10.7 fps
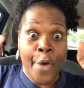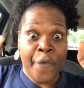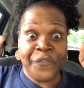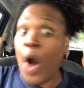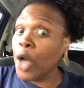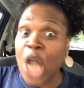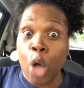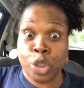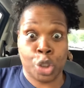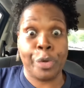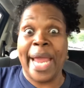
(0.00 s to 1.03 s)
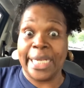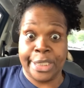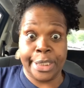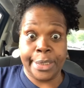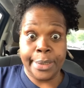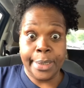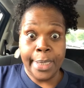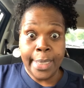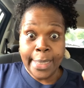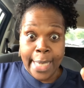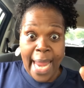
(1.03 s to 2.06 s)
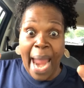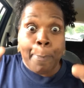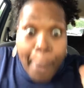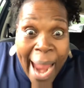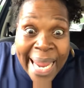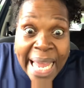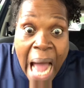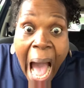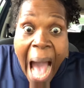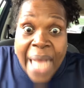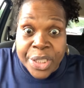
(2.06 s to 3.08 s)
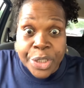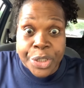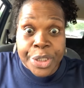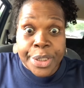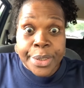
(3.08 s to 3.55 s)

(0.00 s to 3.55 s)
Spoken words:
for no stretcher and bringing oxygen.